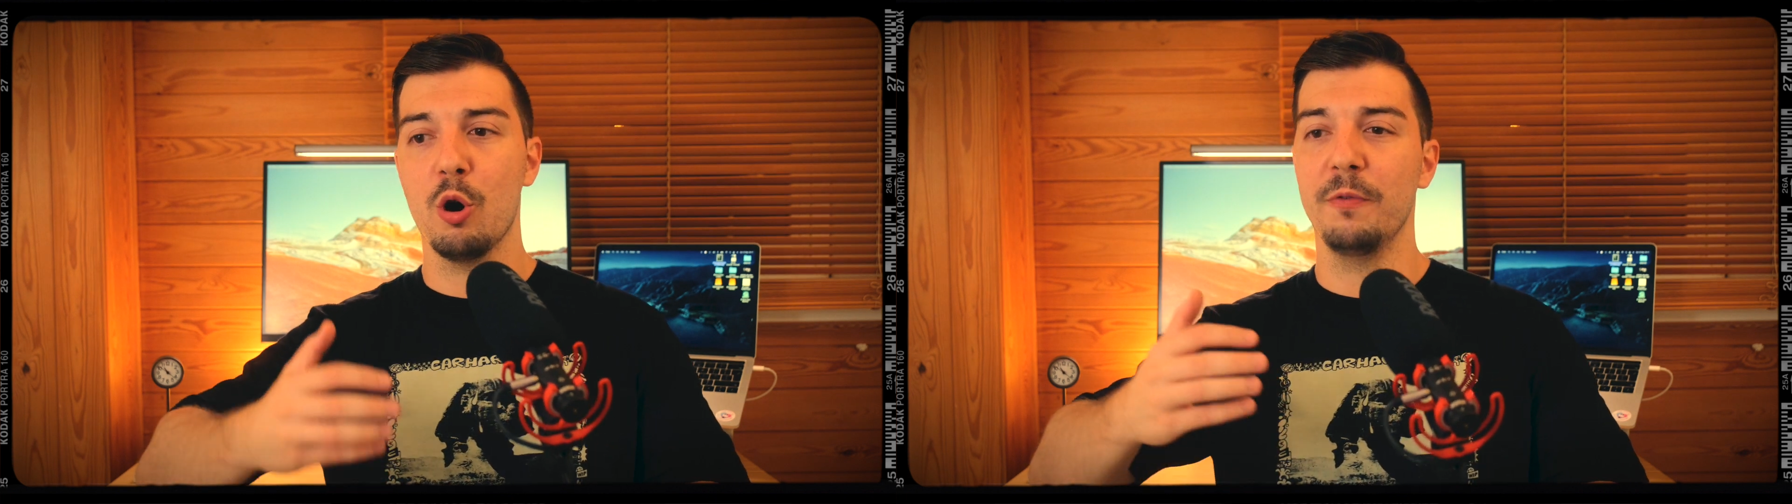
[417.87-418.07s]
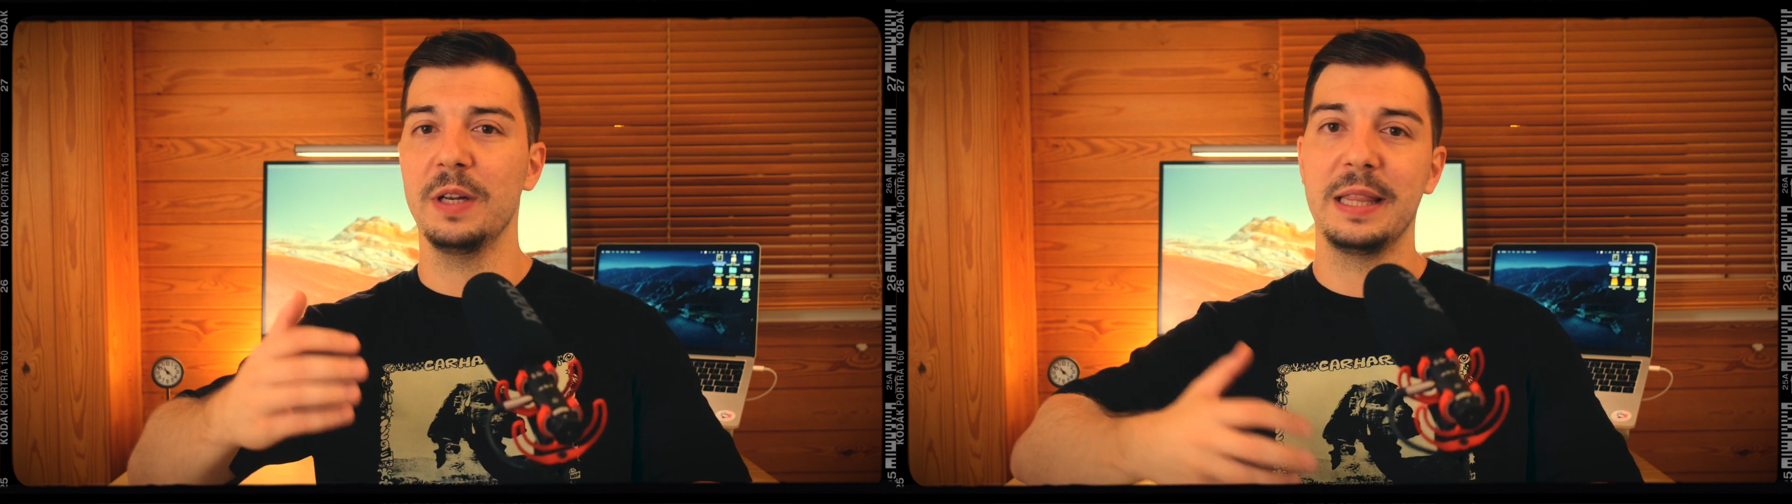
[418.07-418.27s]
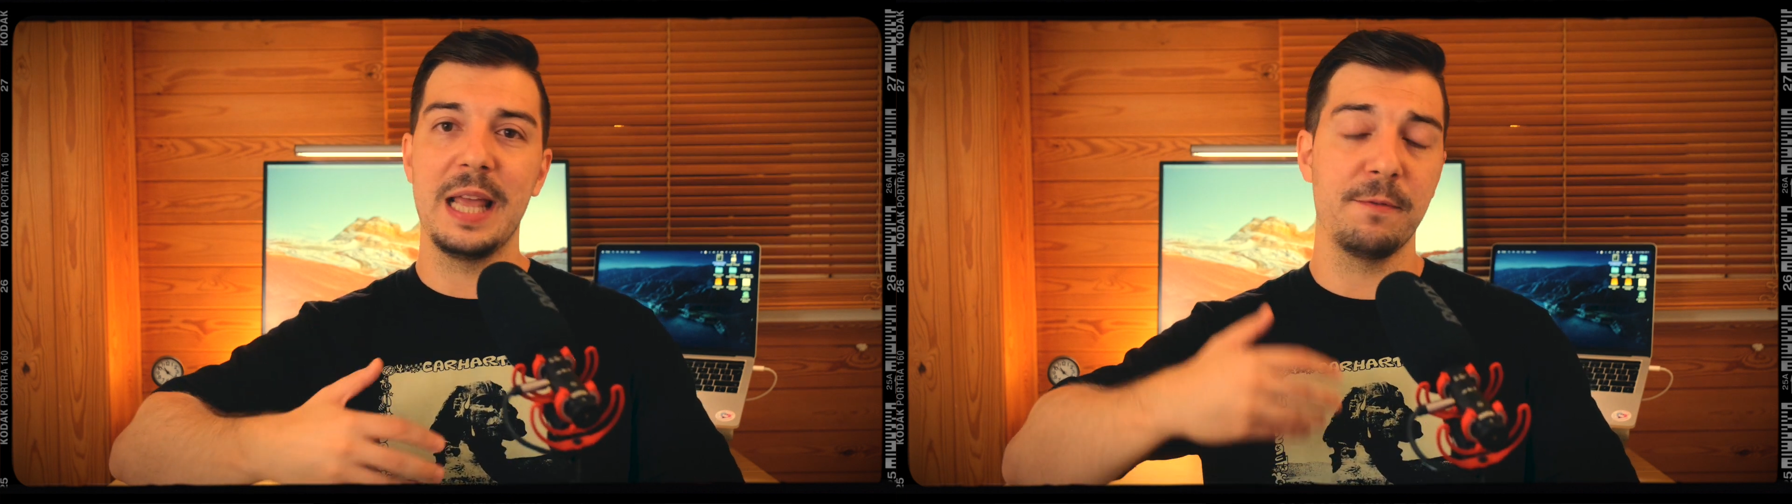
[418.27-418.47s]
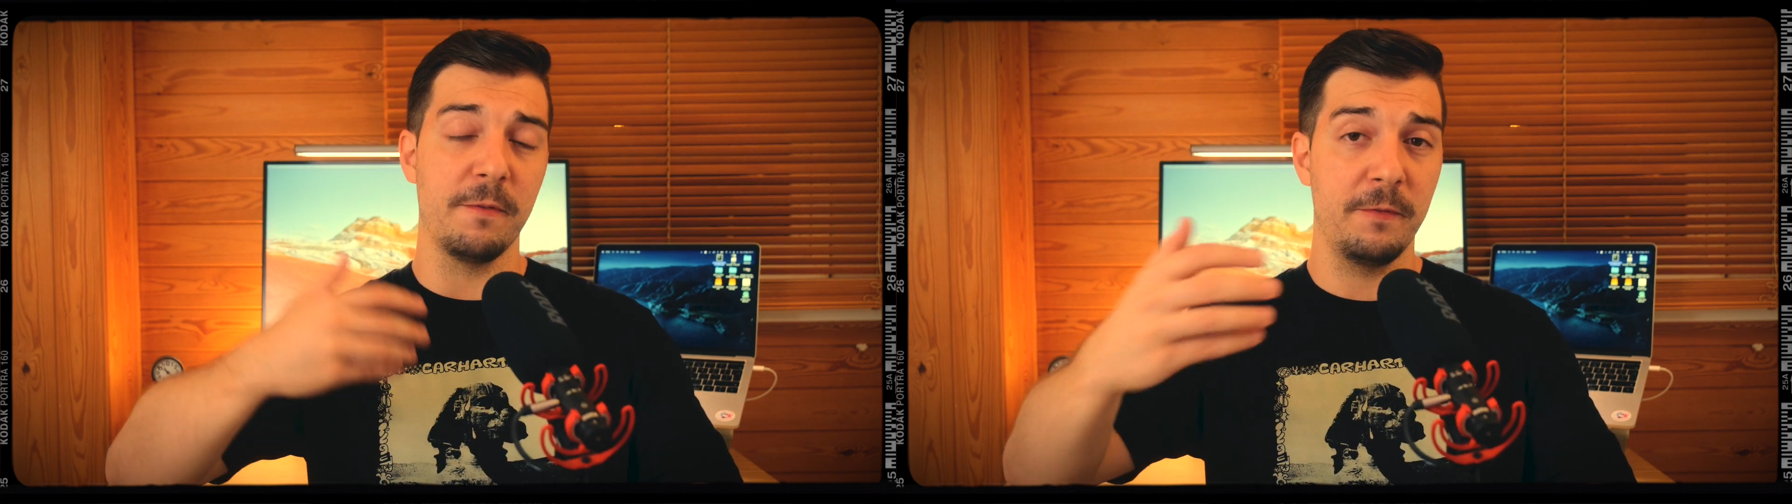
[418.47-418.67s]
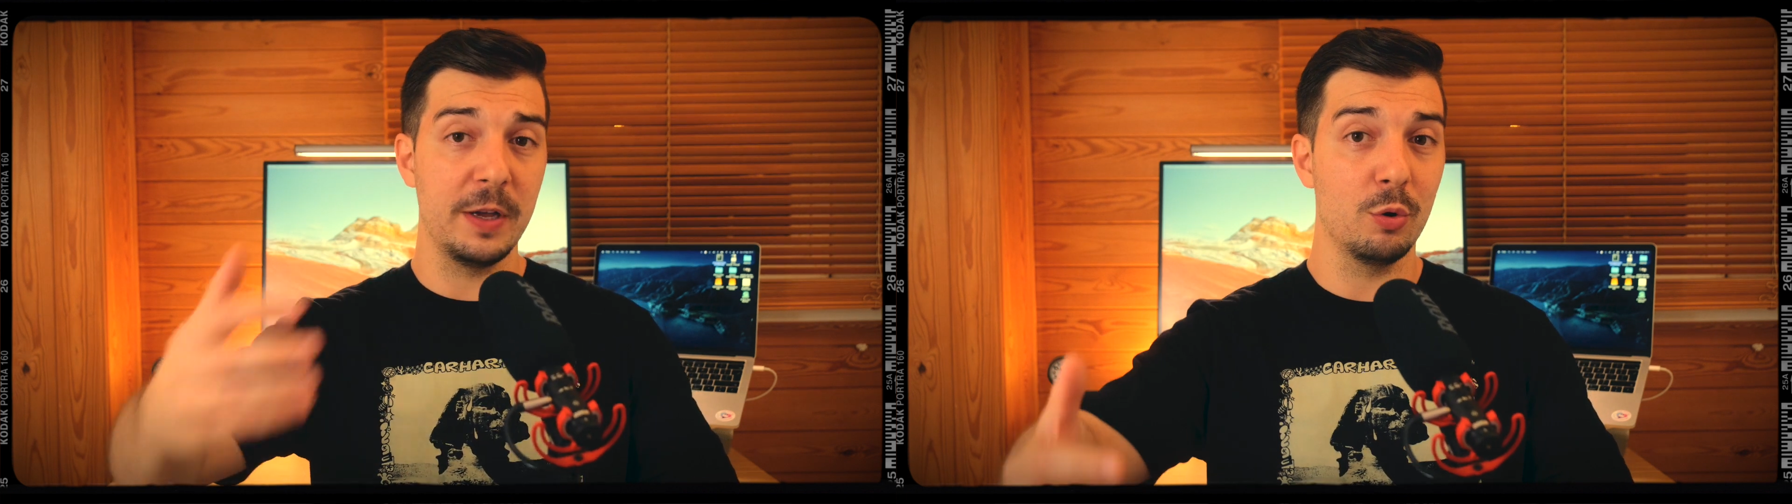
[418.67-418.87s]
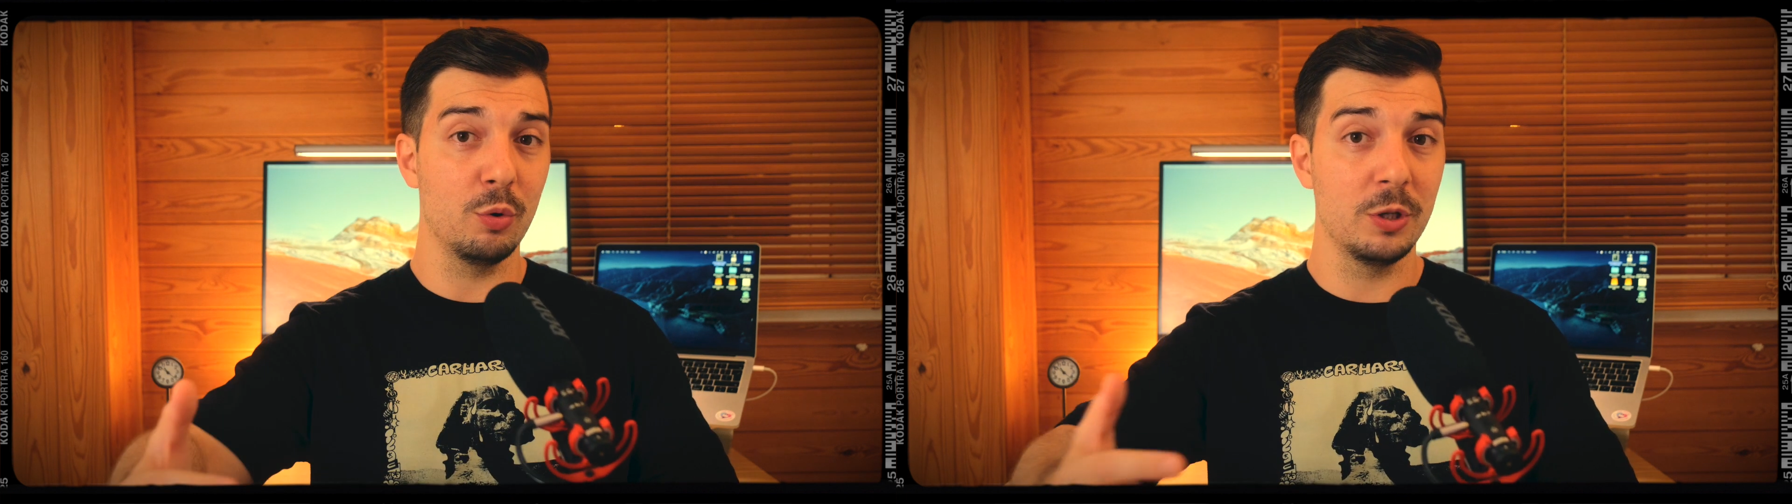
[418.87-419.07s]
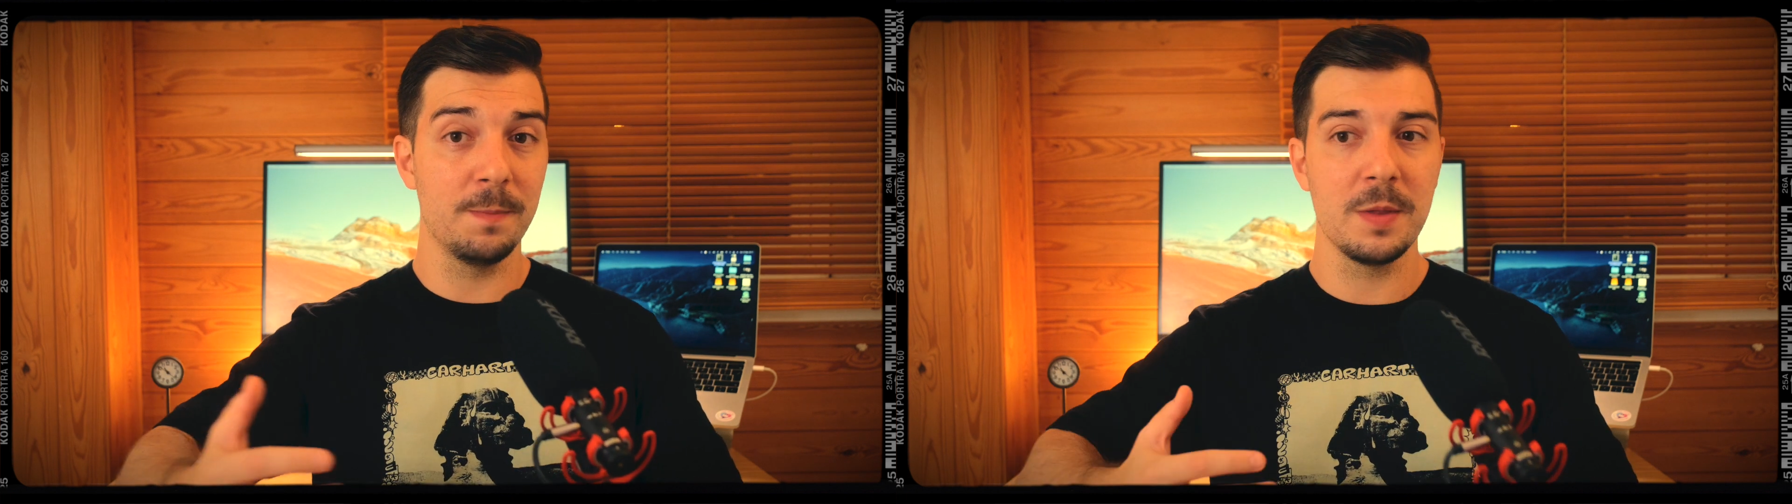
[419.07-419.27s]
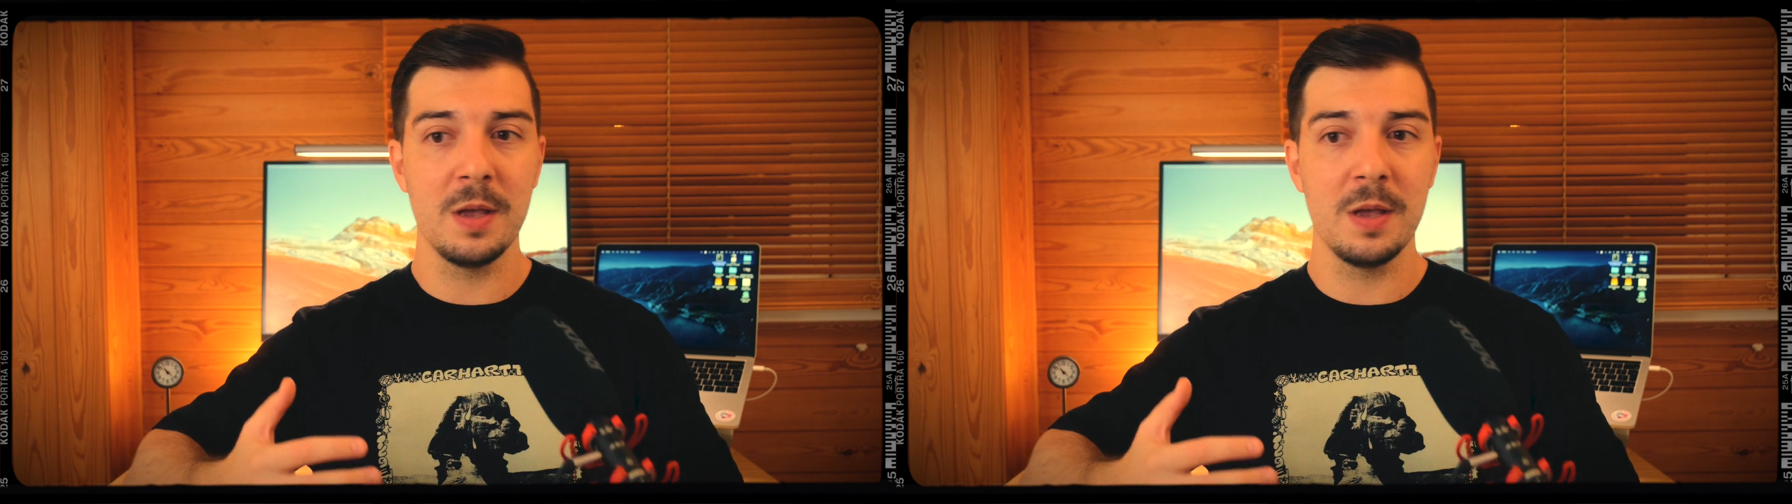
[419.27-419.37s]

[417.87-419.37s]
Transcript: over the depth of field,